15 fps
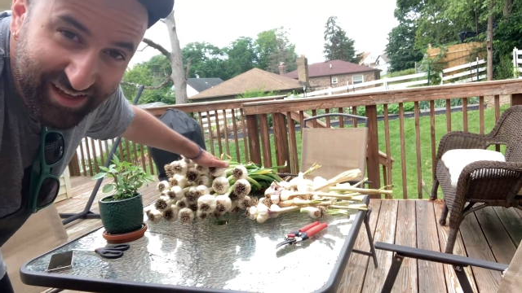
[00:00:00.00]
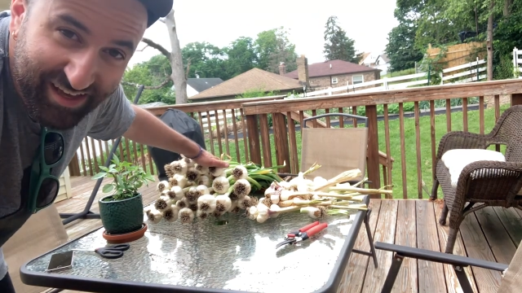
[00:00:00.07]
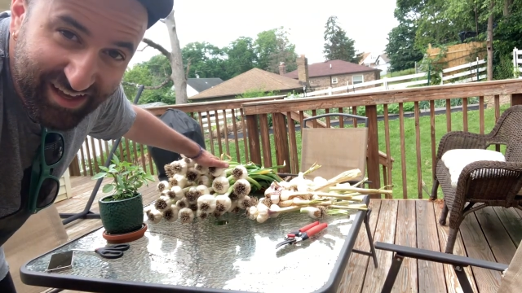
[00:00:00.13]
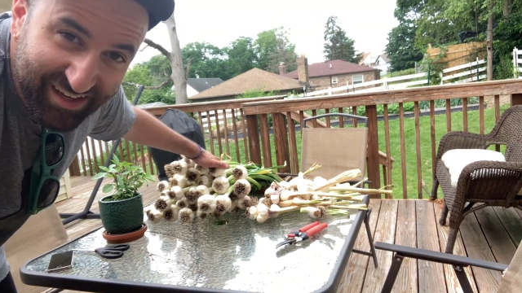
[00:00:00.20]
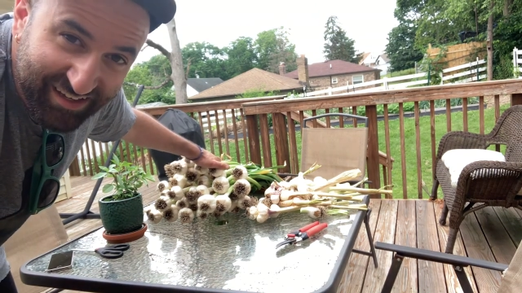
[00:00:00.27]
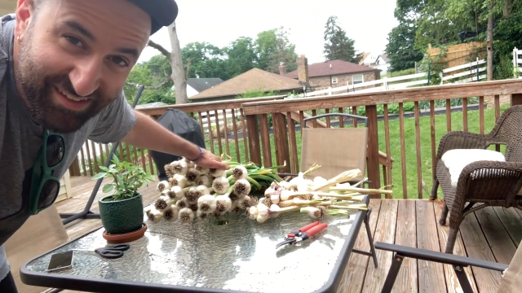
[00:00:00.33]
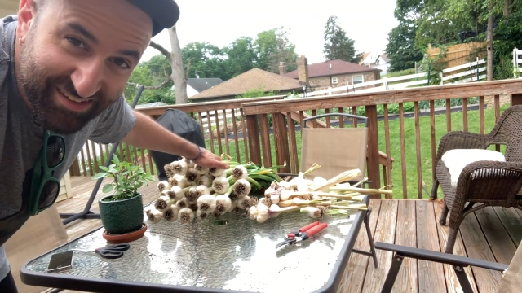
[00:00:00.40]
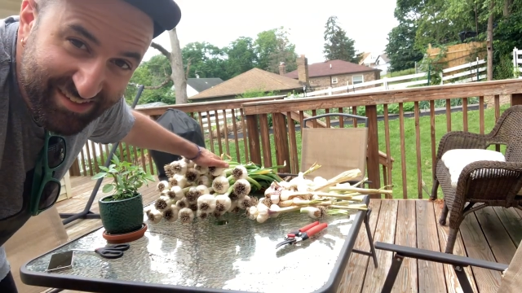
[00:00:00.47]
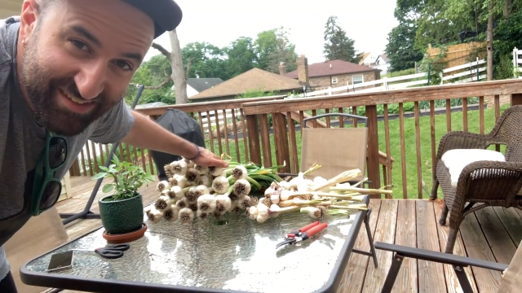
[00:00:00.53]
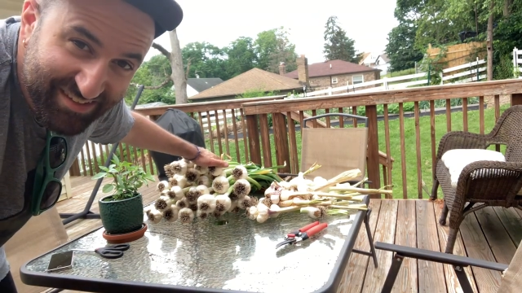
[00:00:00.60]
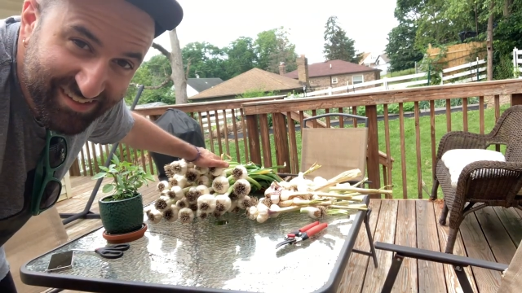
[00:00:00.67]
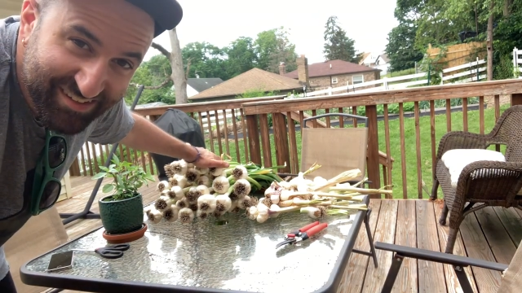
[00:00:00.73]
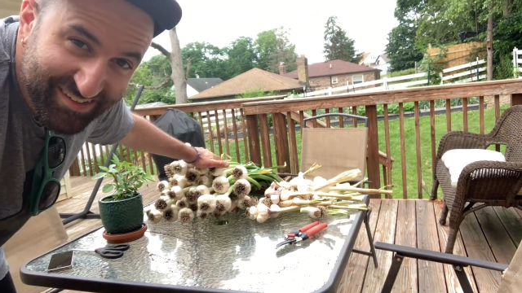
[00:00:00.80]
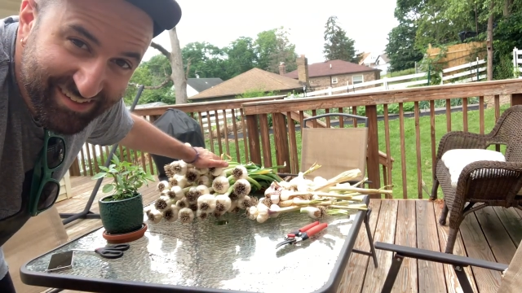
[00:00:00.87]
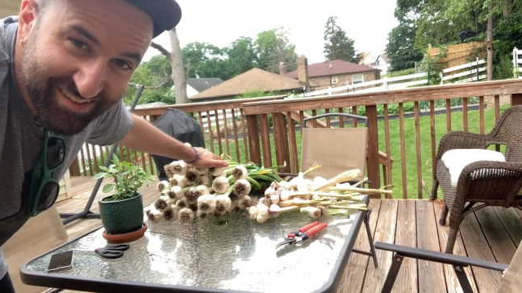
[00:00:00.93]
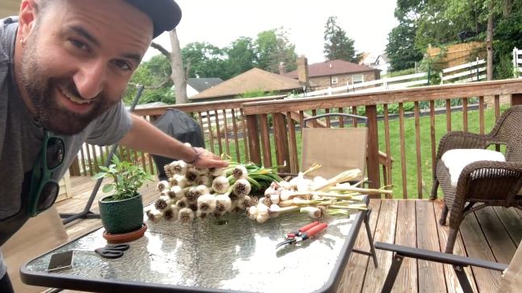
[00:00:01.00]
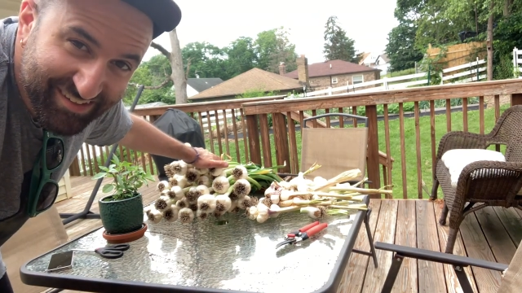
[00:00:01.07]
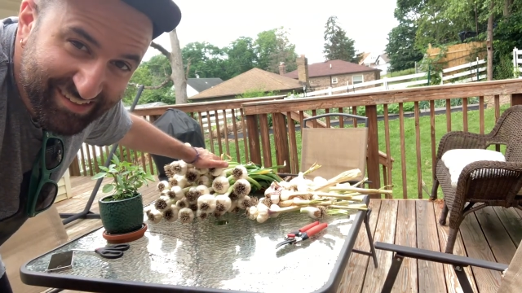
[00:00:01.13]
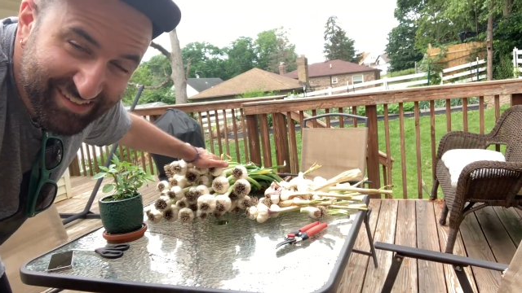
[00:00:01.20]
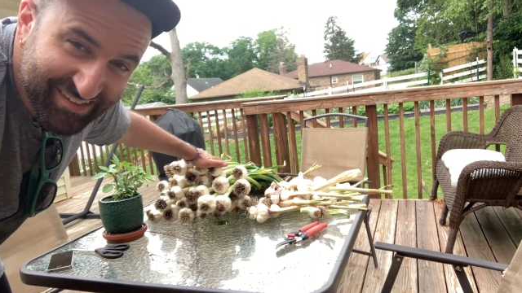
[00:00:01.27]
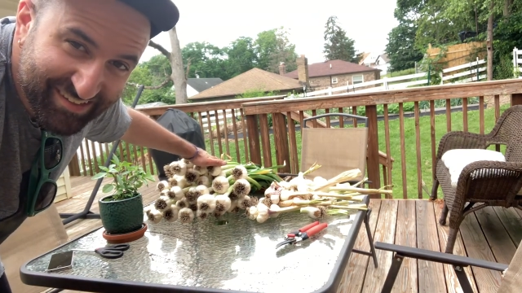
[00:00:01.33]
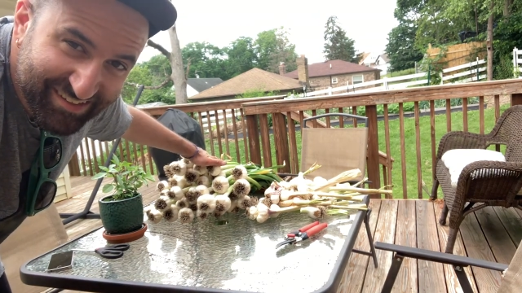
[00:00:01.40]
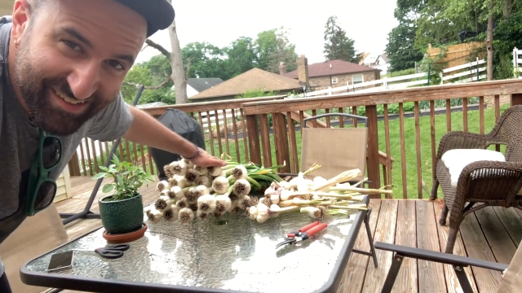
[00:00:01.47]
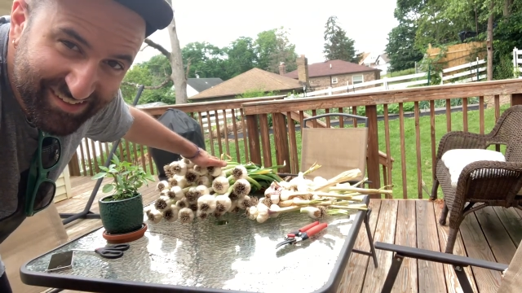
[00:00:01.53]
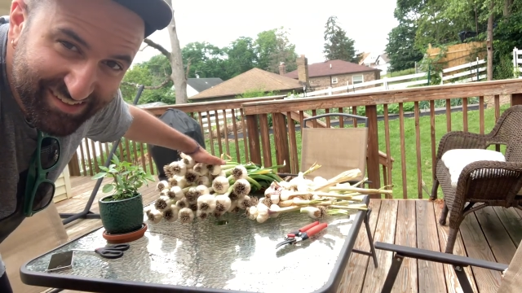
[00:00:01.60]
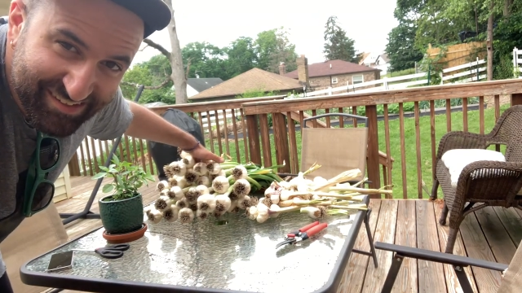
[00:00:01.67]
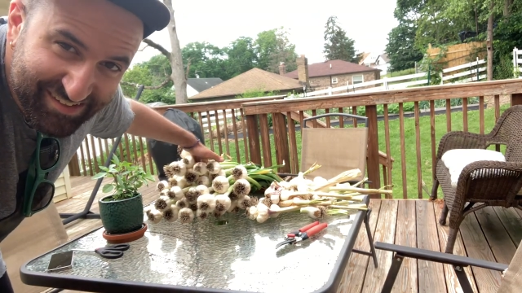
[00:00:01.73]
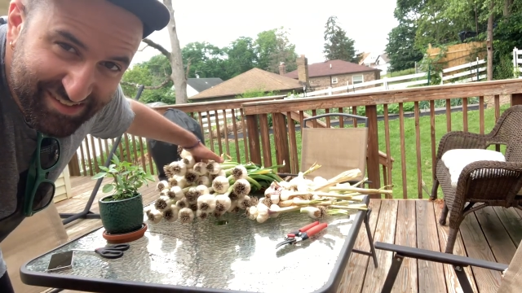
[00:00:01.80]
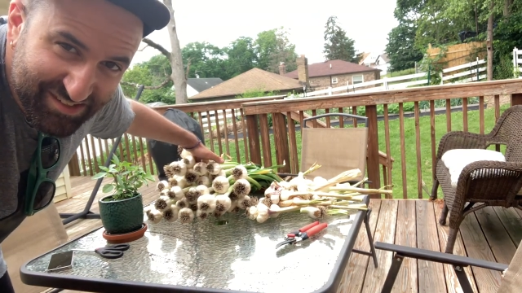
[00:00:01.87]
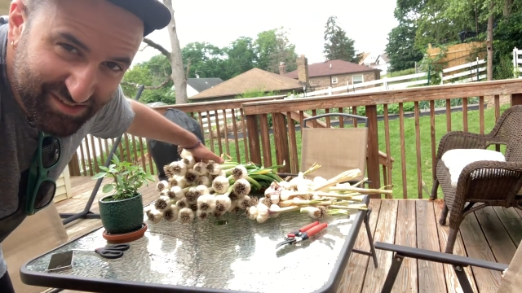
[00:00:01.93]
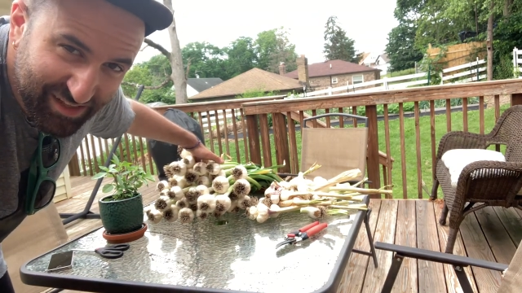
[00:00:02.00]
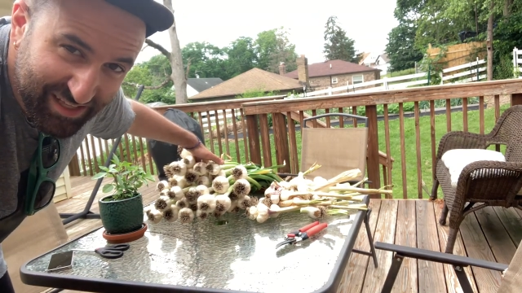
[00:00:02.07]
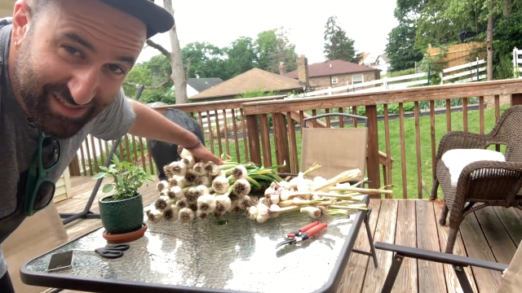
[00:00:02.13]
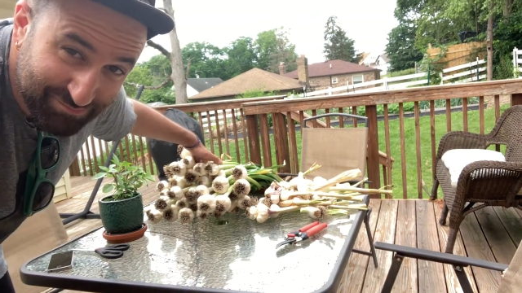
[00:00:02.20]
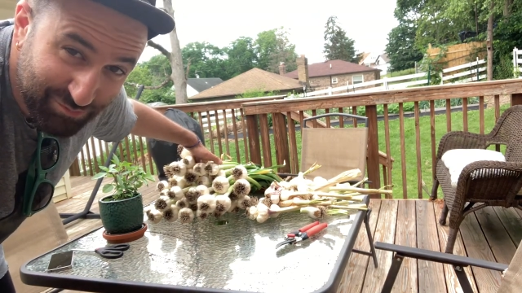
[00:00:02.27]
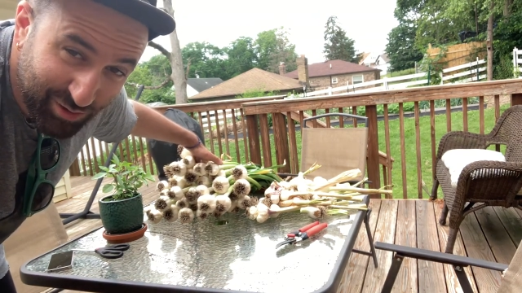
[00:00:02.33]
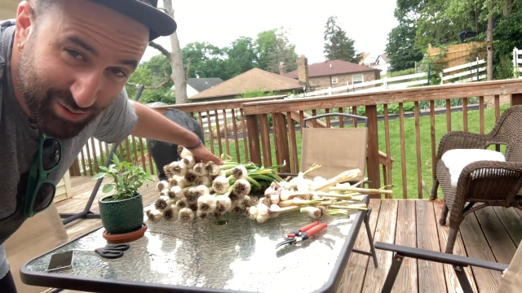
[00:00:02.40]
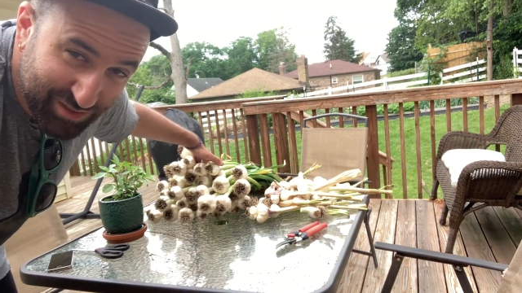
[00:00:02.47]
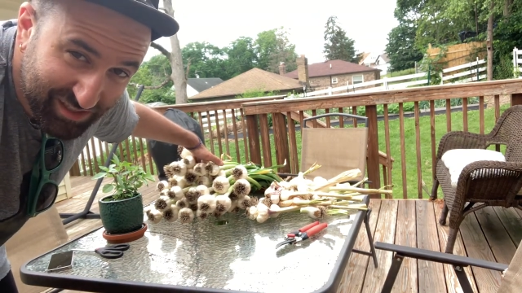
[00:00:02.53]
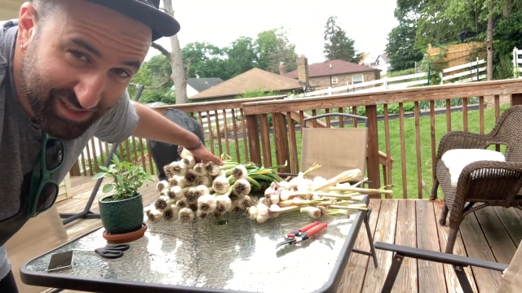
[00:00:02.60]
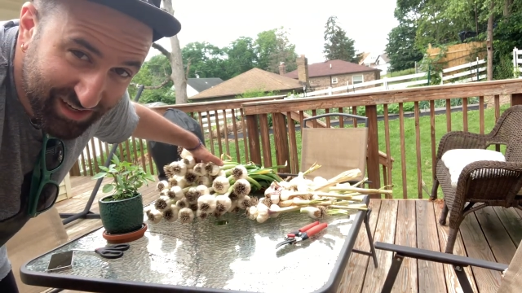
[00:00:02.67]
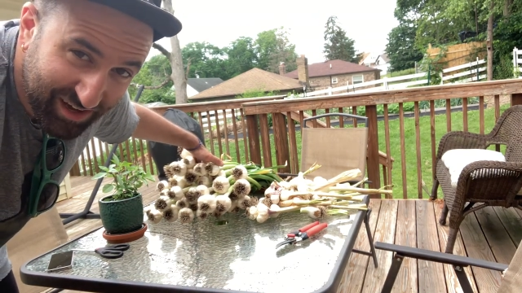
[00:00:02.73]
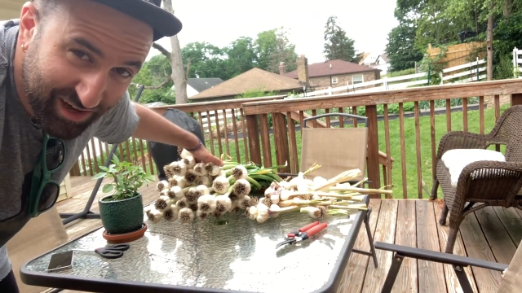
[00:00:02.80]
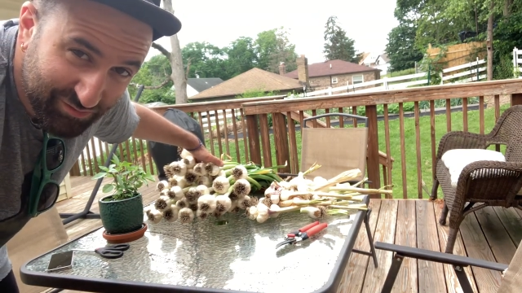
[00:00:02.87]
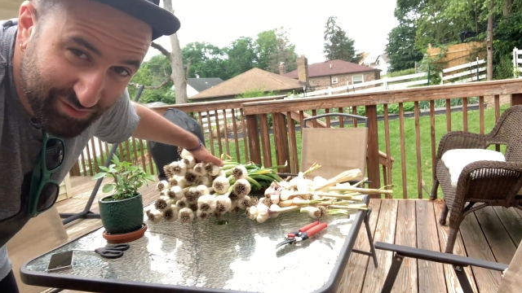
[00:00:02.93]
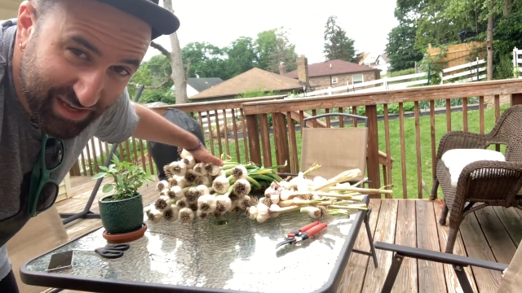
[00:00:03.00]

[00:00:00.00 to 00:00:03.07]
heads. So that's mostly off,